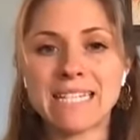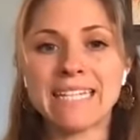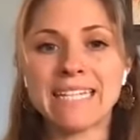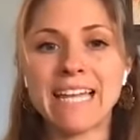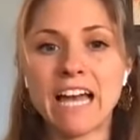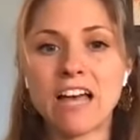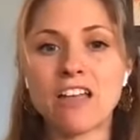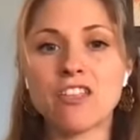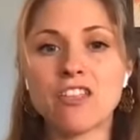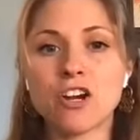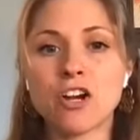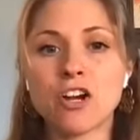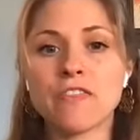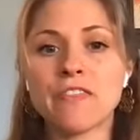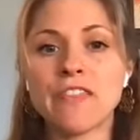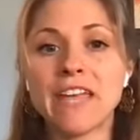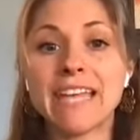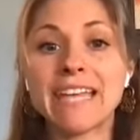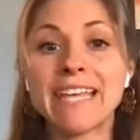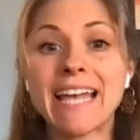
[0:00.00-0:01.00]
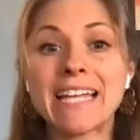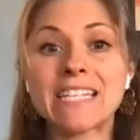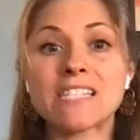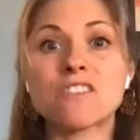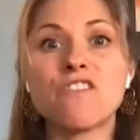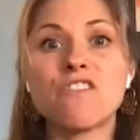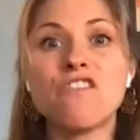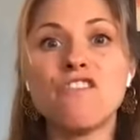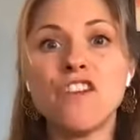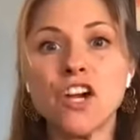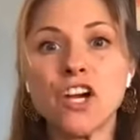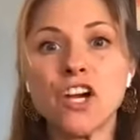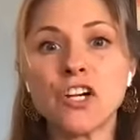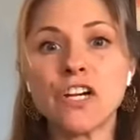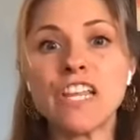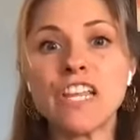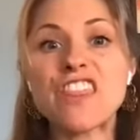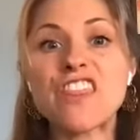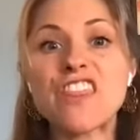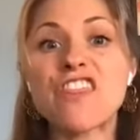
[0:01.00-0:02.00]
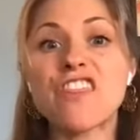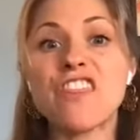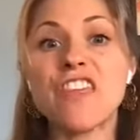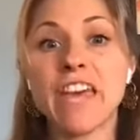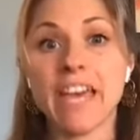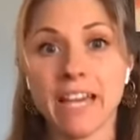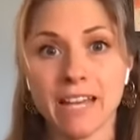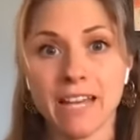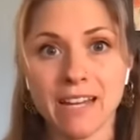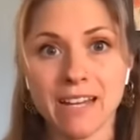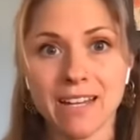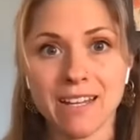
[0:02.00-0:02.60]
together. It gets very thick,